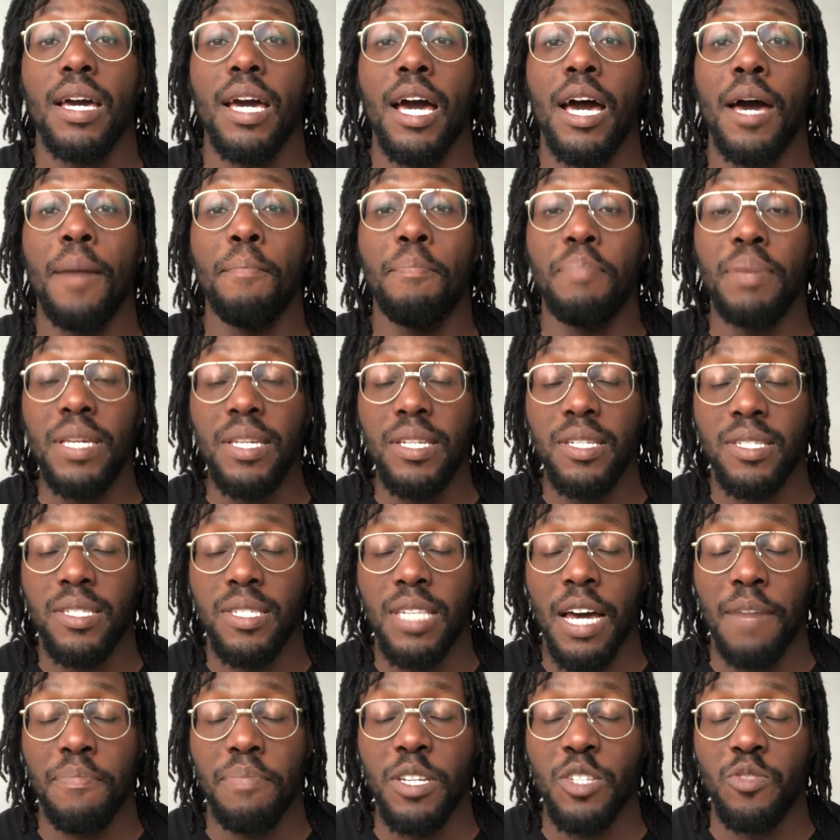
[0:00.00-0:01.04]
and peace
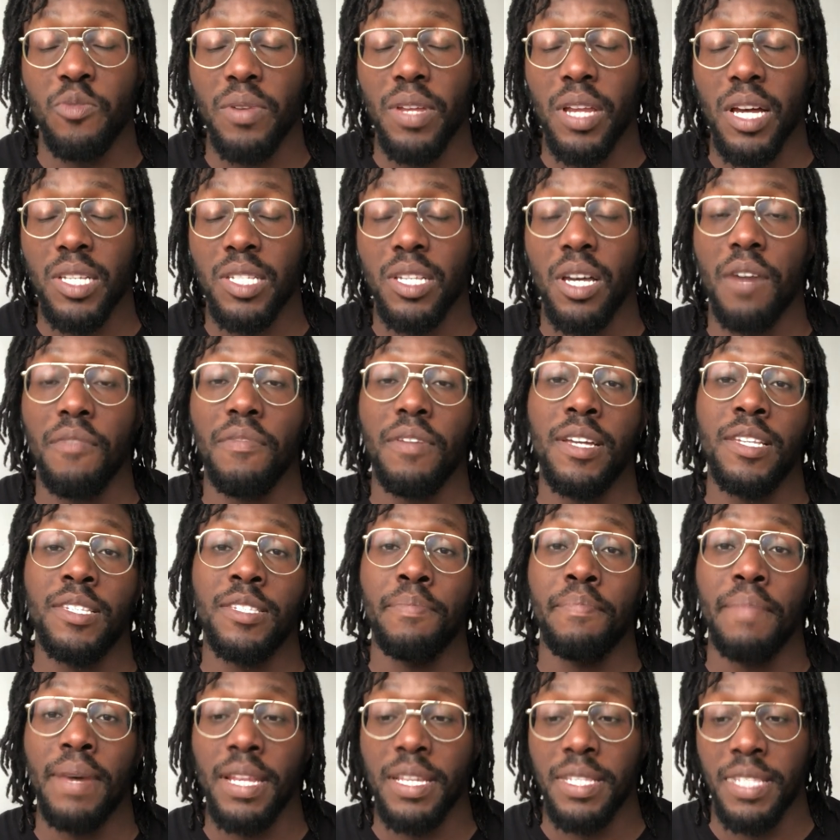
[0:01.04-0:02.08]
within ourselves
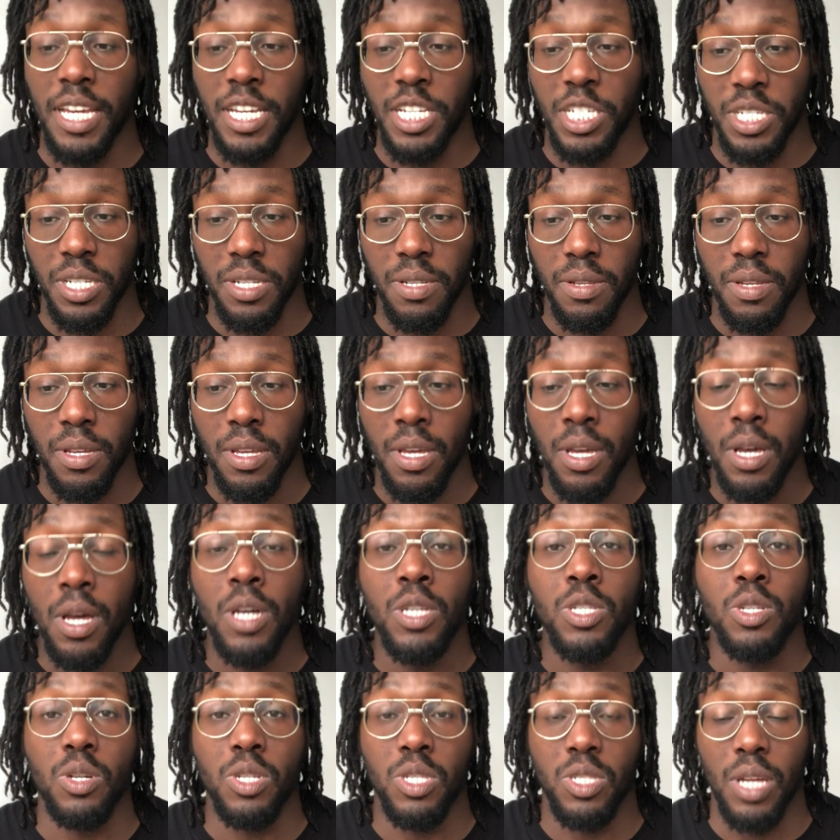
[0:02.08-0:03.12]
is meditation.
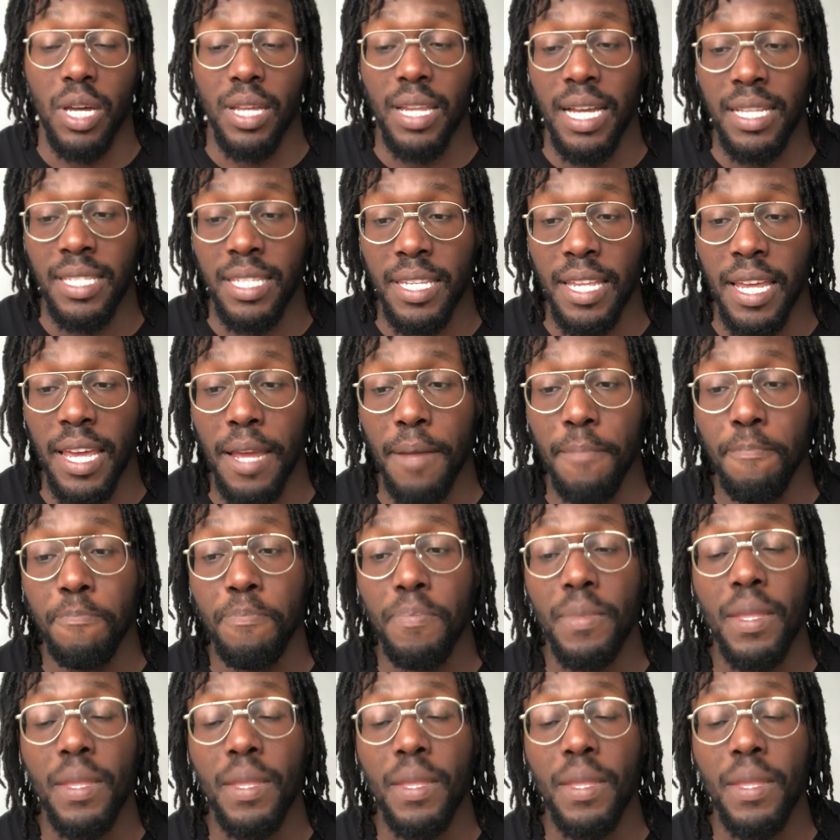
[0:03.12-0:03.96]
So start that today.